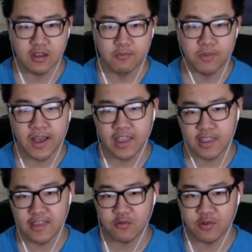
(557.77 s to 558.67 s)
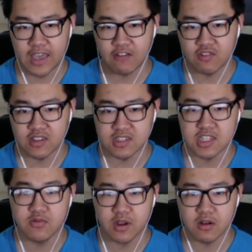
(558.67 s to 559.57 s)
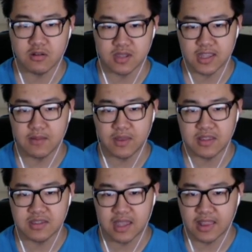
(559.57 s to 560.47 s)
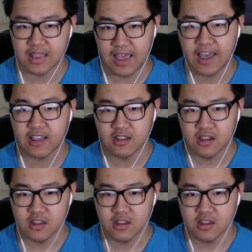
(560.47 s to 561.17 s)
But if we have zeros, then that means that